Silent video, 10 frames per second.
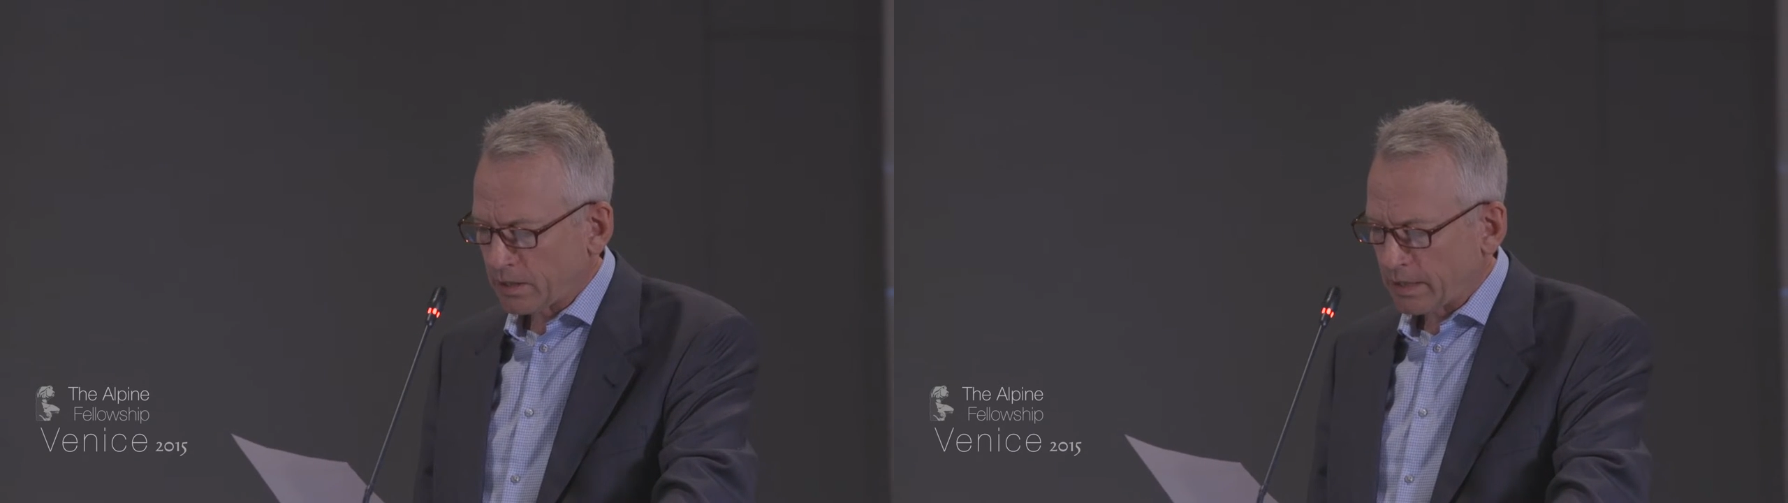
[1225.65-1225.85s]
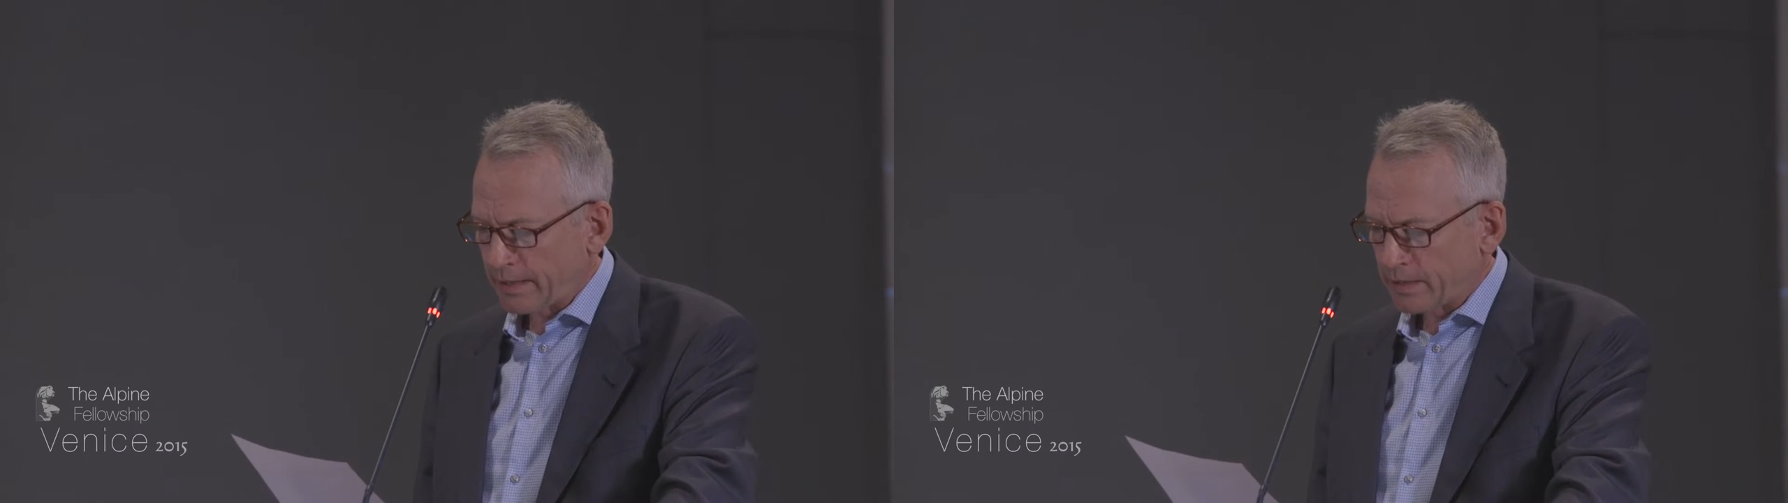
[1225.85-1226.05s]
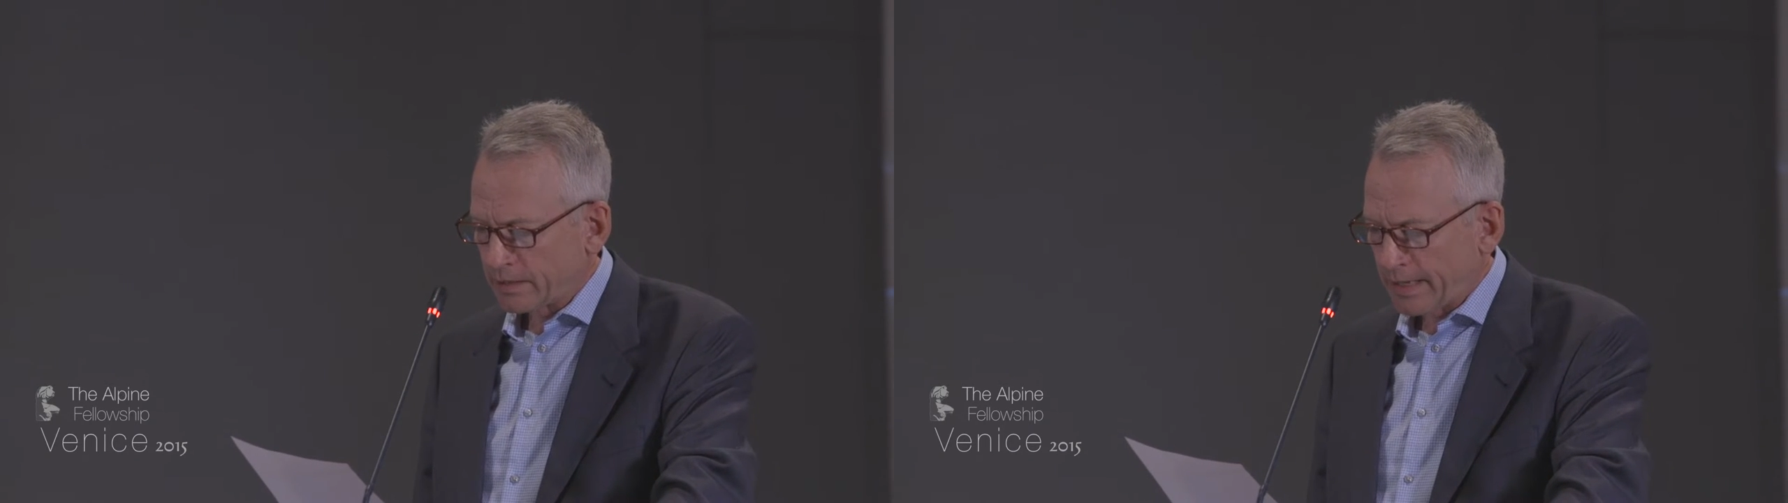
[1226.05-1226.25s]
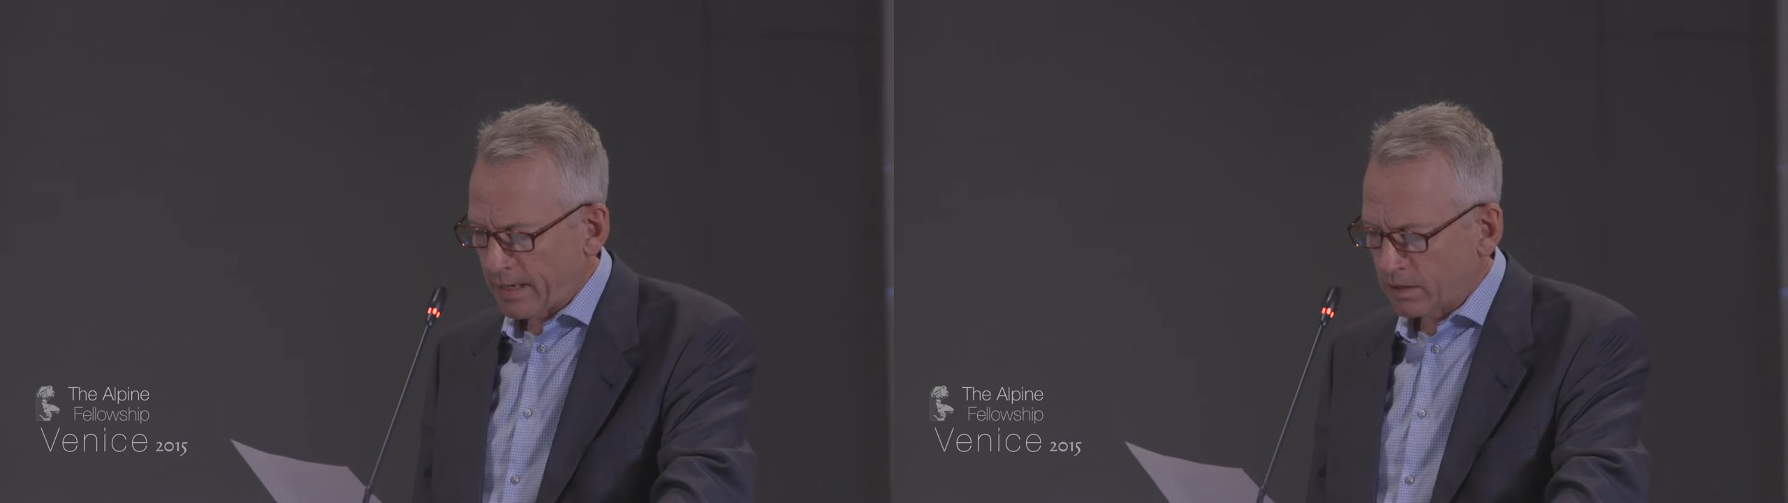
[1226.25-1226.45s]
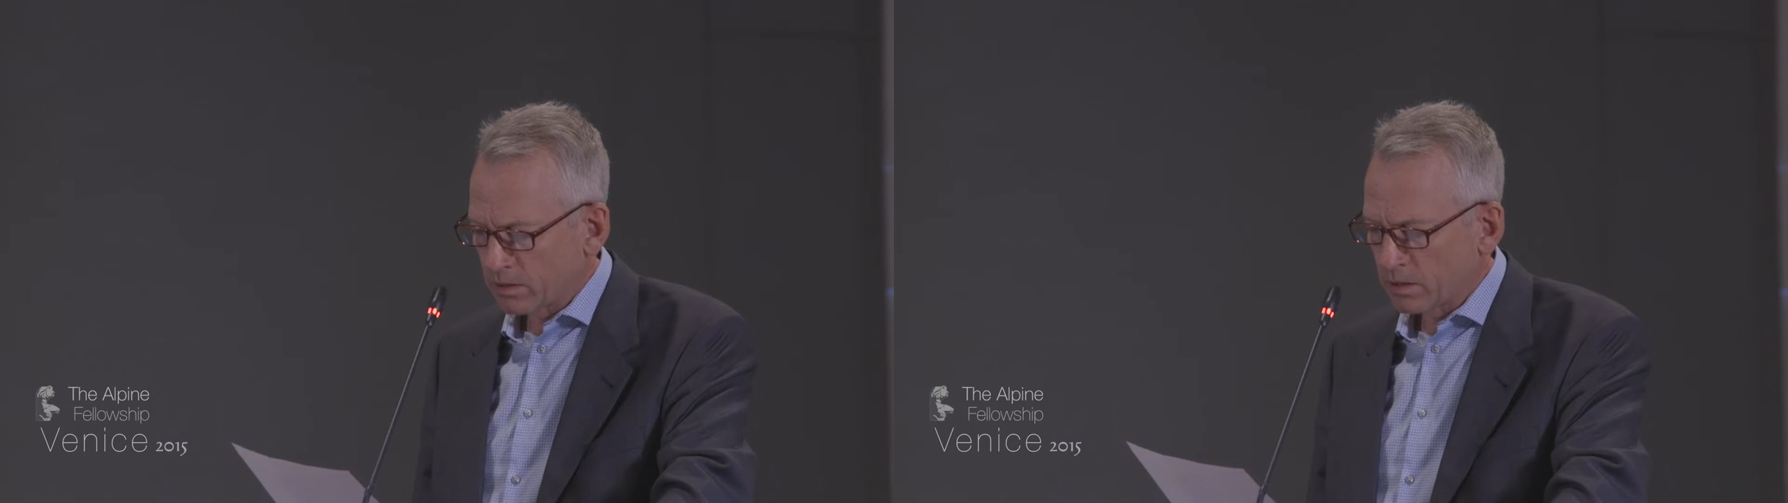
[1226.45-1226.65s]
like his
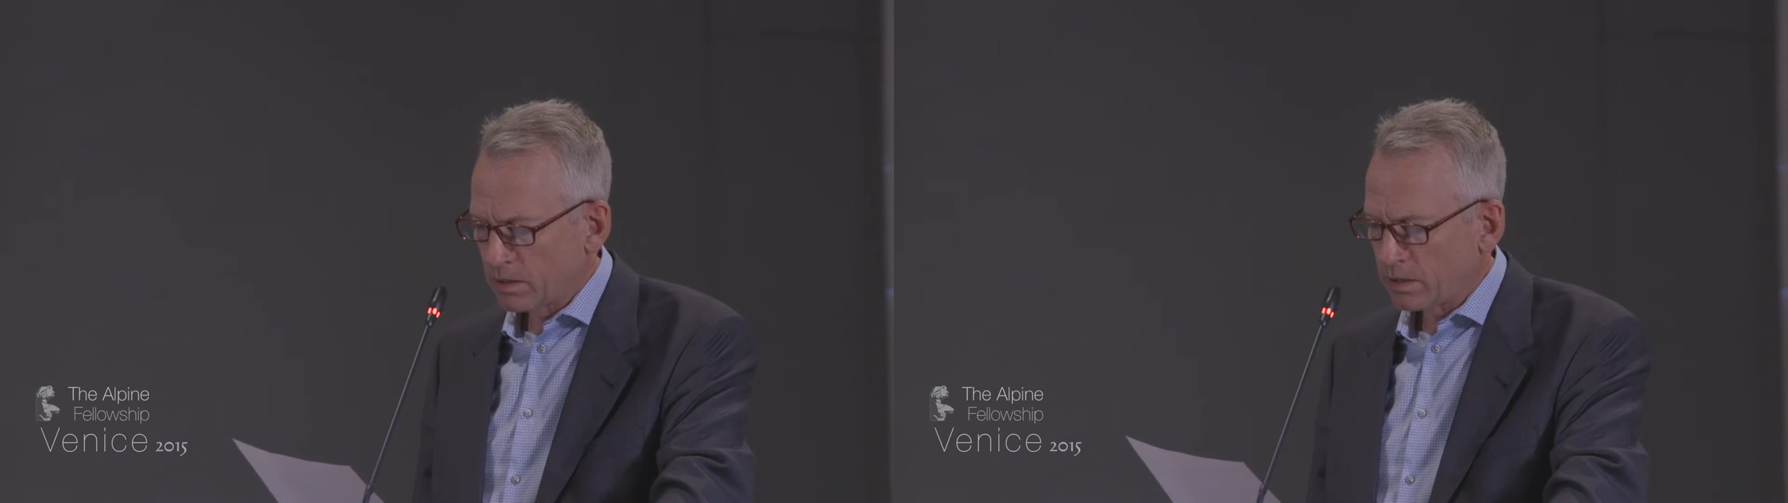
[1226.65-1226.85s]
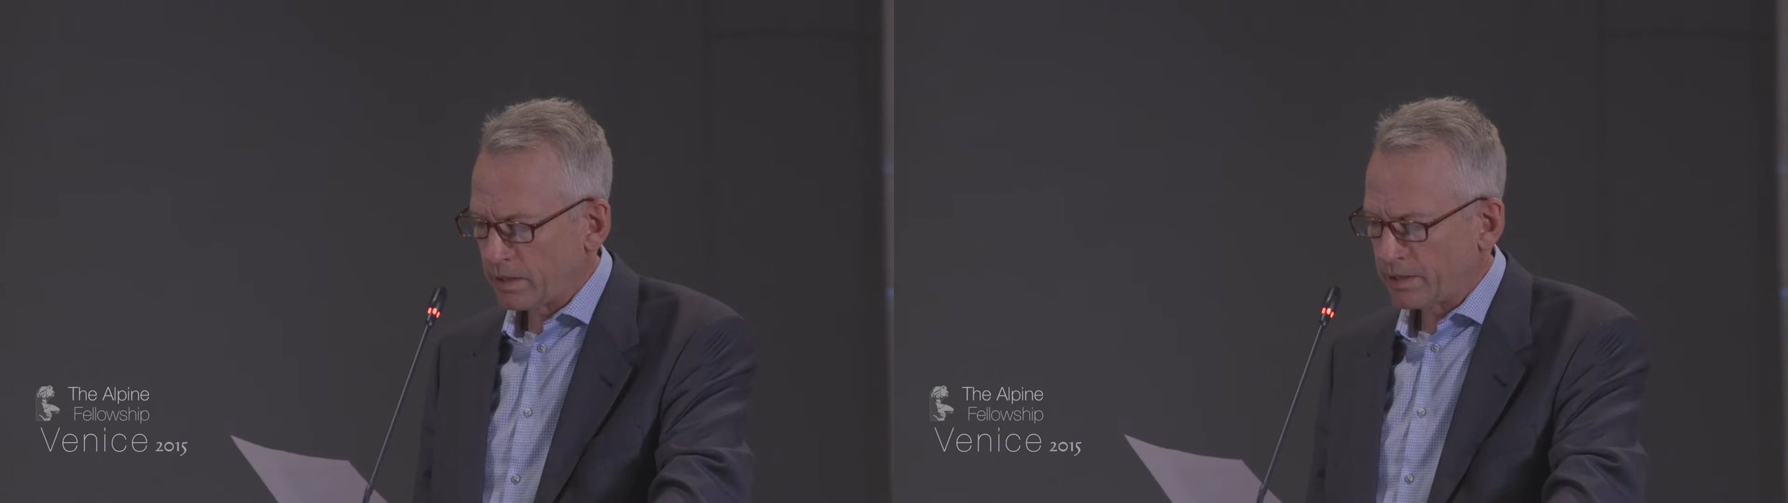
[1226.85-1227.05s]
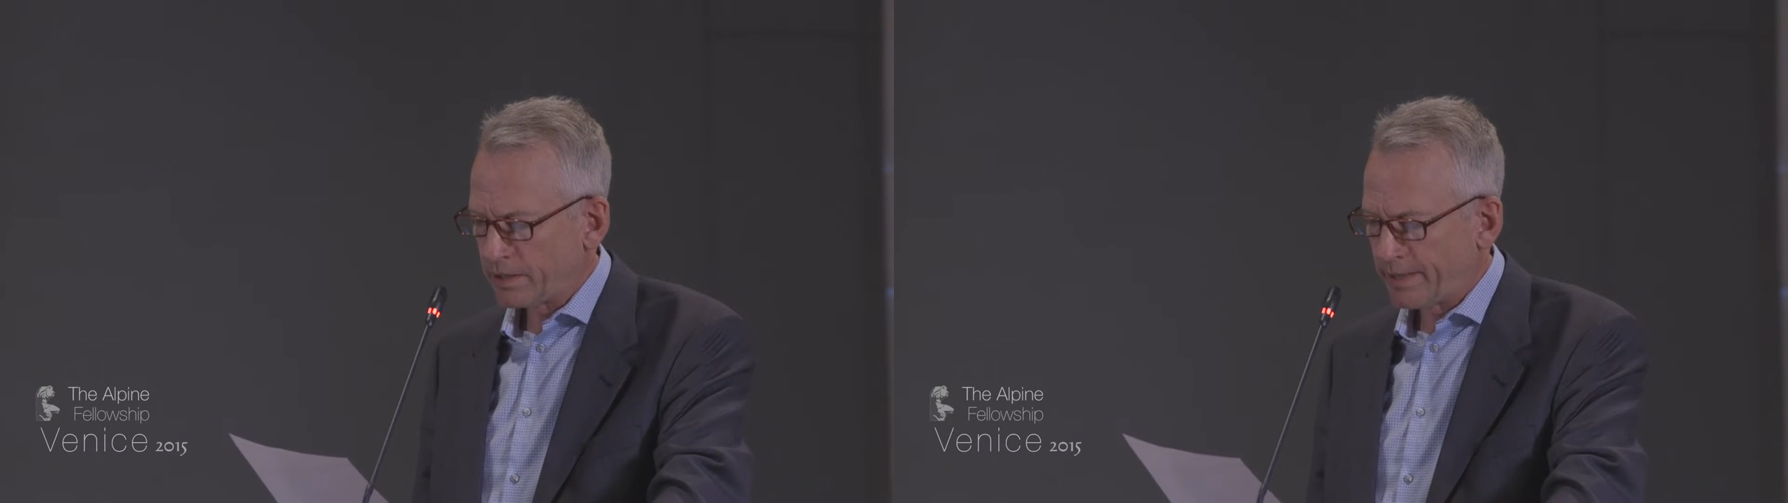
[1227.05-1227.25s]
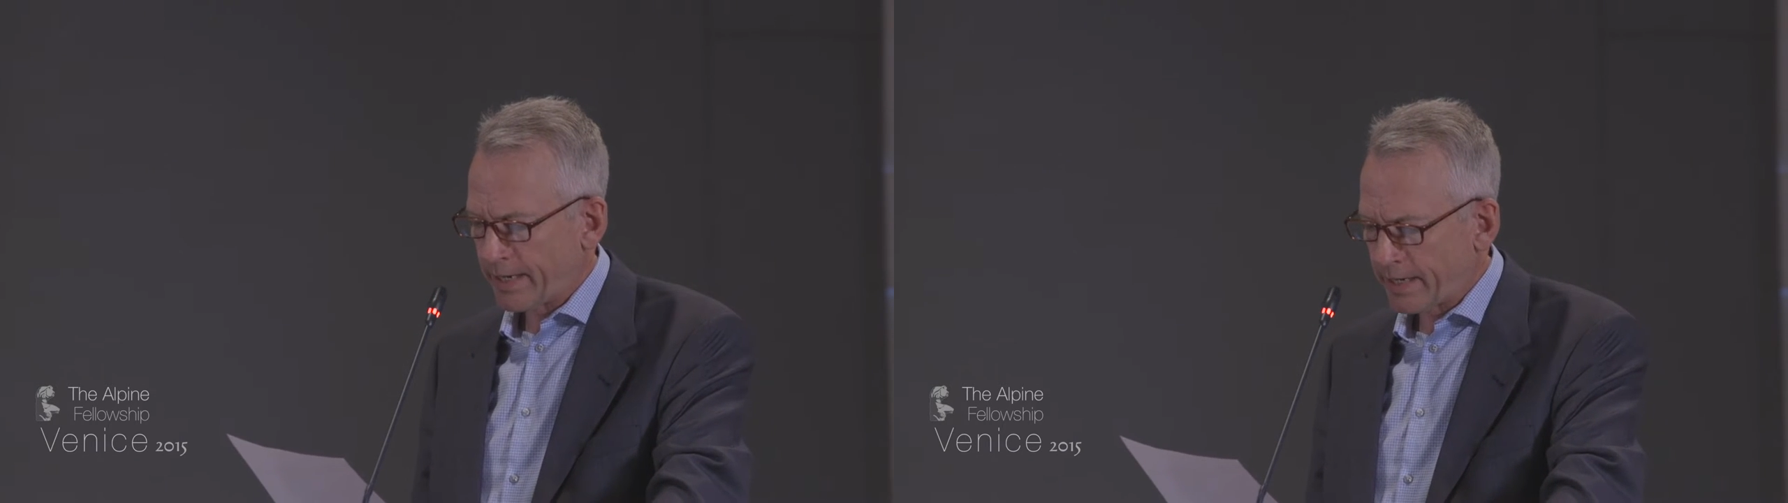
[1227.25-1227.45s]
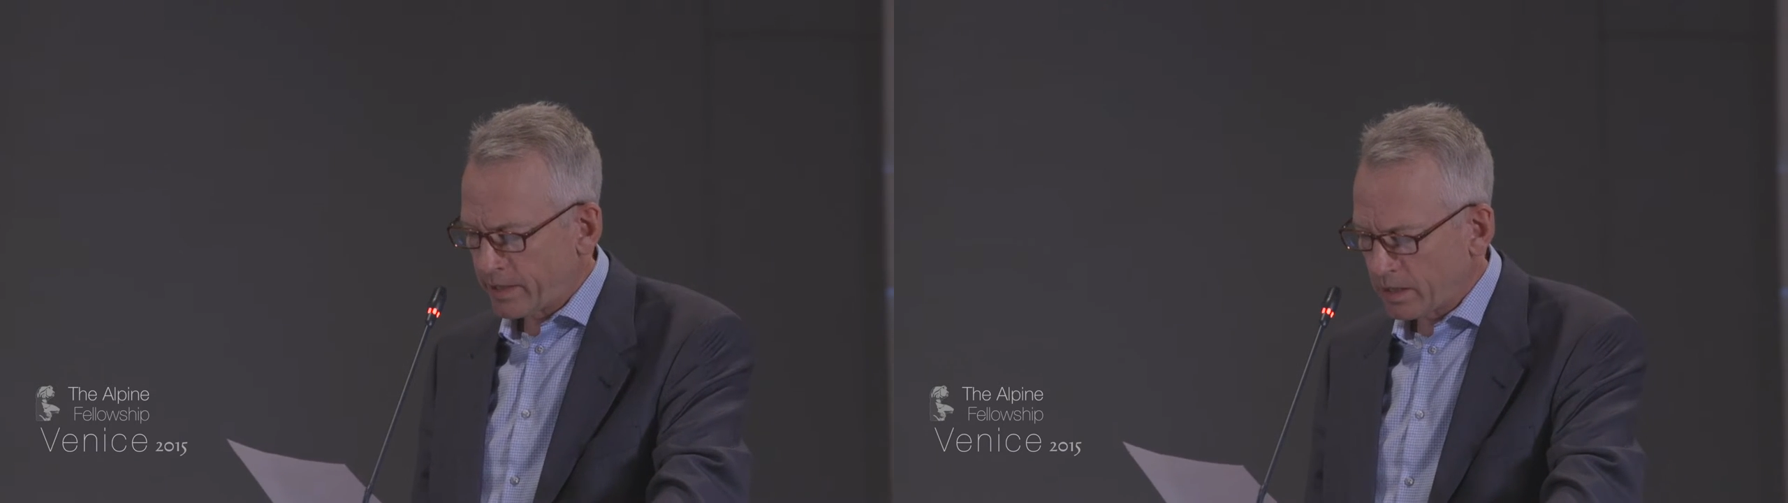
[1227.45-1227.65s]
candle, is
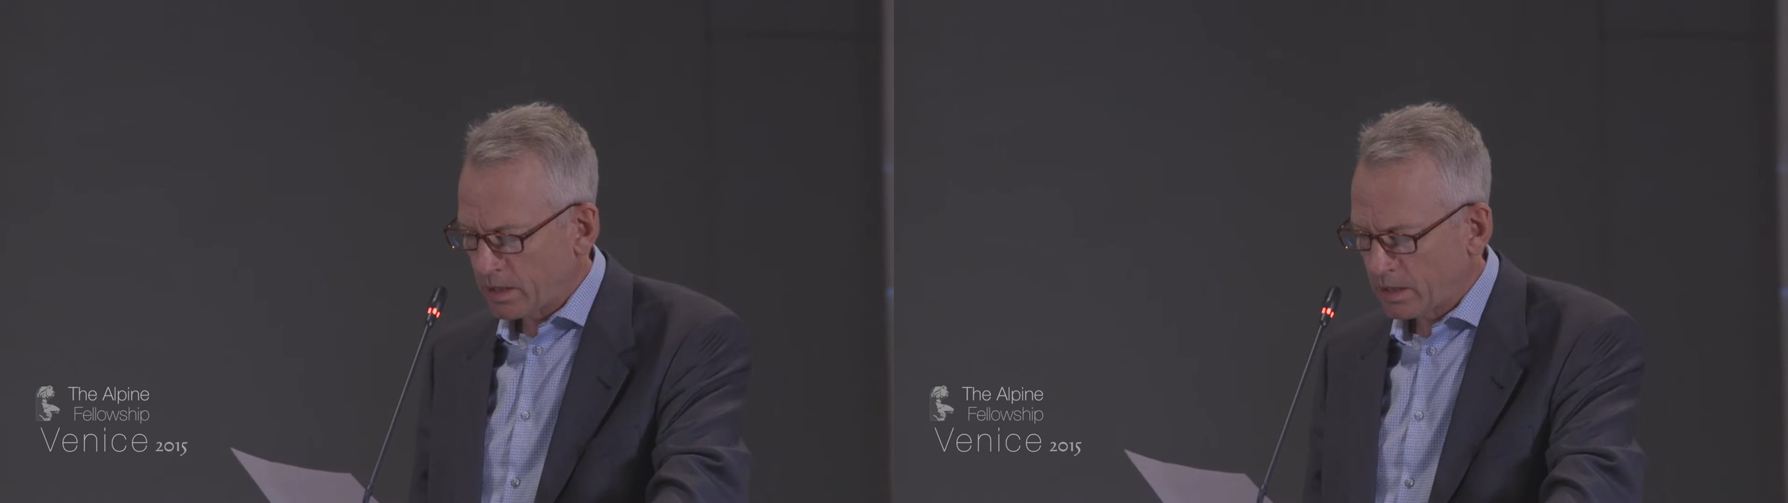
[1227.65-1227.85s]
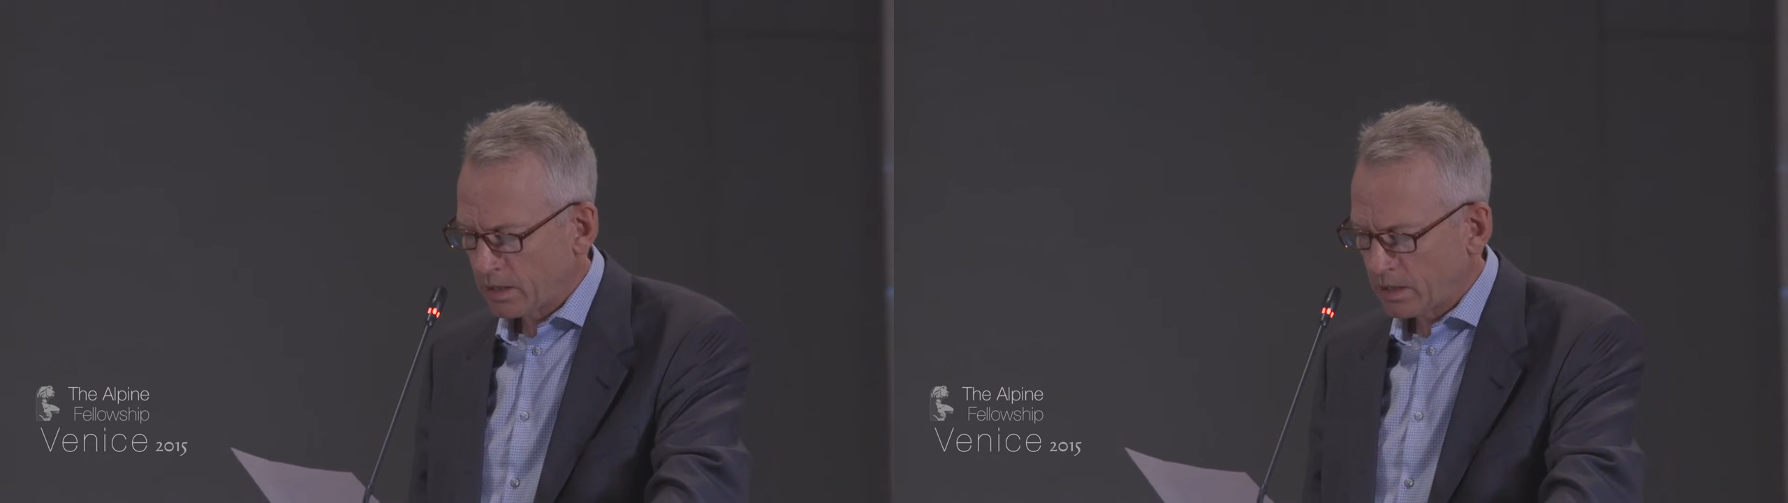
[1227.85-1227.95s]
dead,